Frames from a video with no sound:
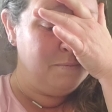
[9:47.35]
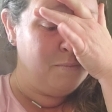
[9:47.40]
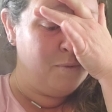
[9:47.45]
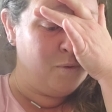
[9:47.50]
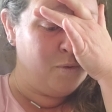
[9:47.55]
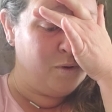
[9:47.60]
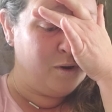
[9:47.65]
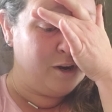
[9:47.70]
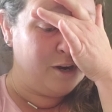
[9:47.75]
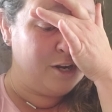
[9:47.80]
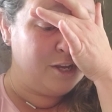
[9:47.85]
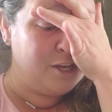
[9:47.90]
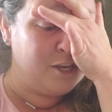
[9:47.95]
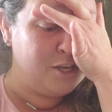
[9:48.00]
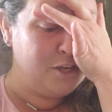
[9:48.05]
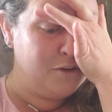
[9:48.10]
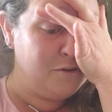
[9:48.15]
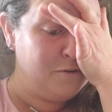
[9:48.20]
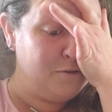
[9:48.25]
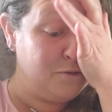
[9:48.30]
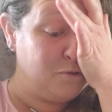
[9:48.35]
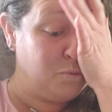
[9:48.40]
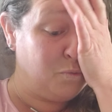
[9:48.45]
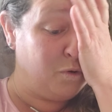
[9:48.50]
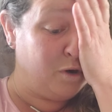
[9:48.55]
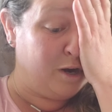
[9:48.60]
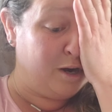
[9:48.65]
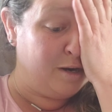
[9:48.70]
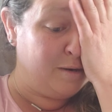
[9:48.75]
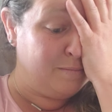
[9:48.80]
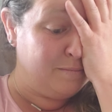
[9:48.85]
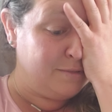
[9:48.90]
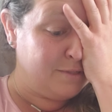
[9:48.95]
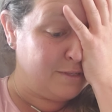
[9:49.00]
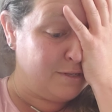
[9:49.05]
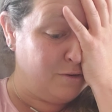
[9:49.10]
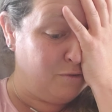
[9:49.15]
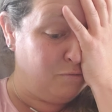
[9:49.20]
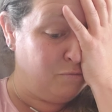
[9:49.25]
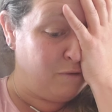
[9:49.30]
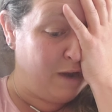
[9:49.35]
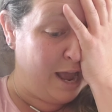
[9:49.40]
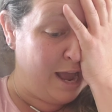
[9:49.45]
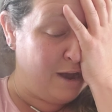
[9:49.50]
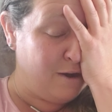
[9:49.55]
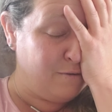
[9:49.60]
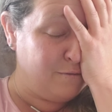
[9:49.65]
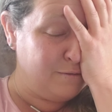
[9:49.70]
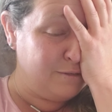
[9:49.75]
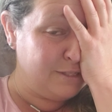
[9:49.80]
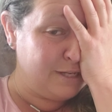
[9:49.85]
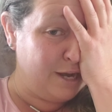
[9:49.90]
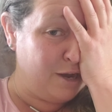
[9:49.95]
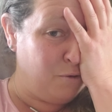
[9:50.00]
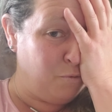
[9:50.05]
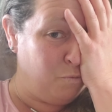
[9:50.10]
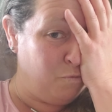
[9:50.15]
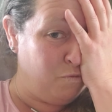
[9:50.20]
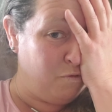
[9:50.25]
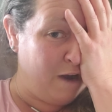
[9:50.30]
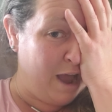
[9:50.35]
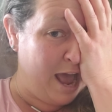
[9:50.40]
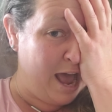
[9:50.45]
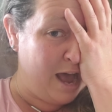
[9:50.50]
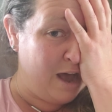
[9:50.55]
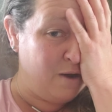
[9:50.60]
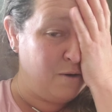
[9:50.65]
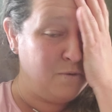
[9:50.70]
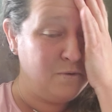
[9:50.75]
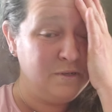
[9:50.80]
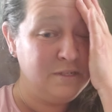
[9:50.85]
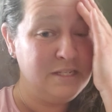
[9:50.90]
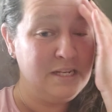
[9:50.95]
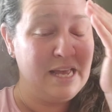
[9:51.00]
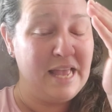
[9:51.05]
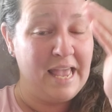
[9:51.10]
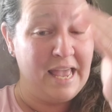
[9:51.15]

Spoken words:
more huge worms round around